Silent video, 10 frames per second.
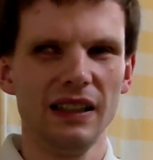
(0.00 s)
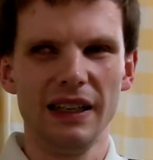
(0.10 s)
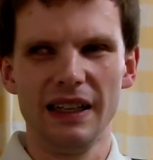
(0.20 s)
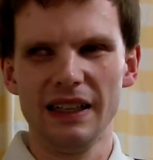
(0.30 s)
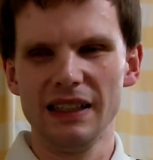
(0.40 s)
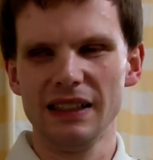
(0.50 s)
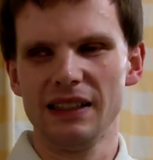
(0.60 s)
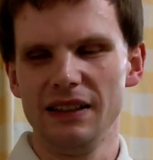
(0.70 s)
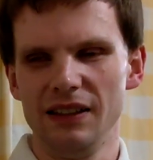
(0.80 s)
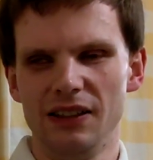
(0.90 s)
And
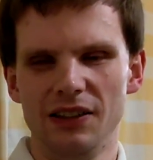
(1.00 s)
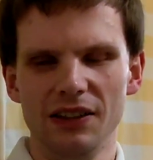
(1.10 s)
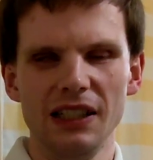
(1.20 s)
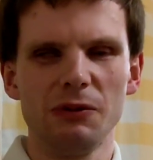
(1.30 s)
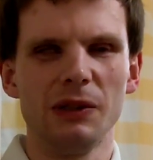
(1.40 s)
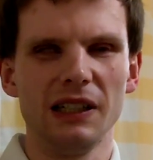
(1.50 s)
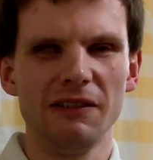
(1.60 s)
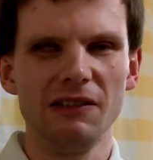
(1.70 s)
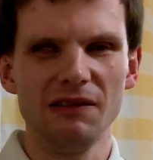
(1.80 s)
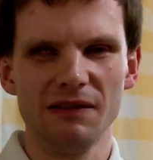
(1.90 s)
on this
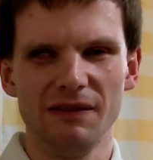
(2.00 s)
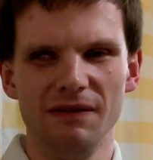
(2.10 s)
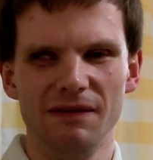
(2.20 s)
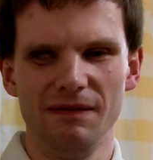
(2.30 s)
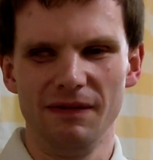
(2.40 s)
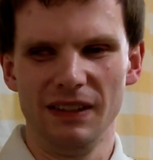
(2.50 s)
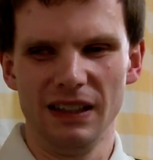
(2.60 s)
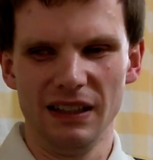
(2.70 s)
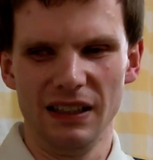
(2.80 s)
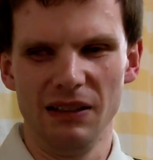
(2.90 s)
rifle,
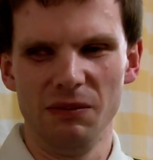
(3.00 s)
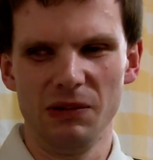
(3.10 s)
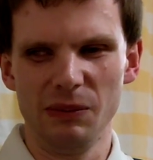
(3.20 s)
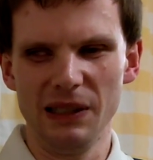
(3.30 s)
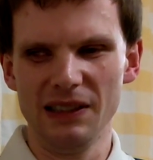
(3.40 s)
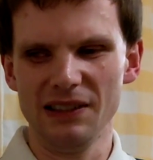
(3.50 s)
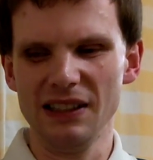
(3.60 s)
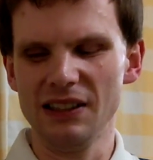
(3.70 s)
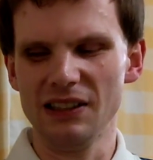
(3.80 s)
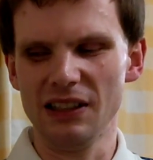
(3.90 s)
you probably can see
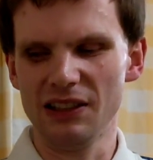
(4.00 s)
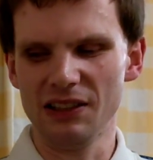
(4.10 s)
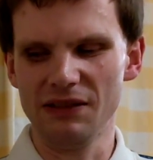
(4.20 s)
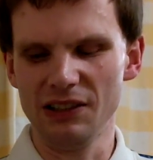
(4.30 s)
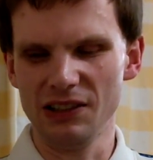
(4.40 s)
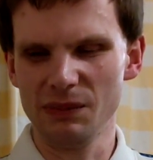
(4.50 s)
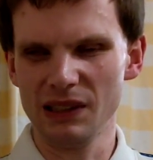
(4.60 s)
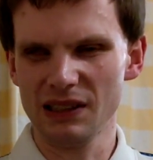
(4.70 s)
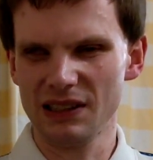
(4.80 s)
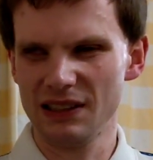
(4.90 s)
there's a lot of
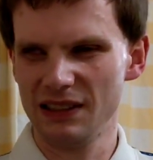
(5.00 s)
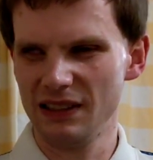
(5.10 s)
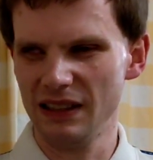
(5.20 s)
adjustments.